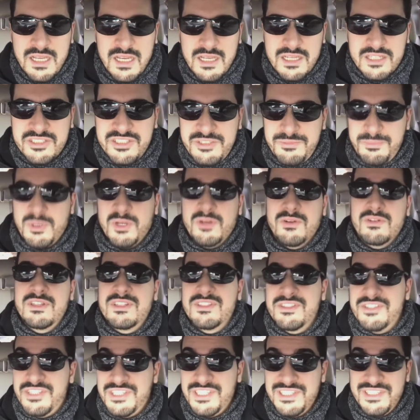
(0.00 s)

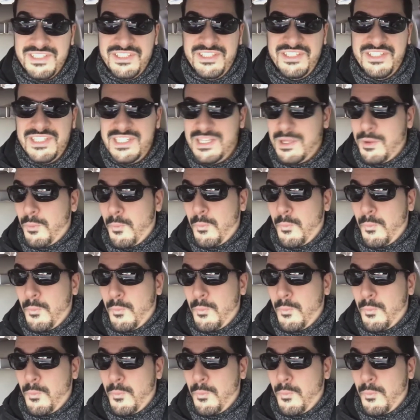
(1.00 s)
experiences,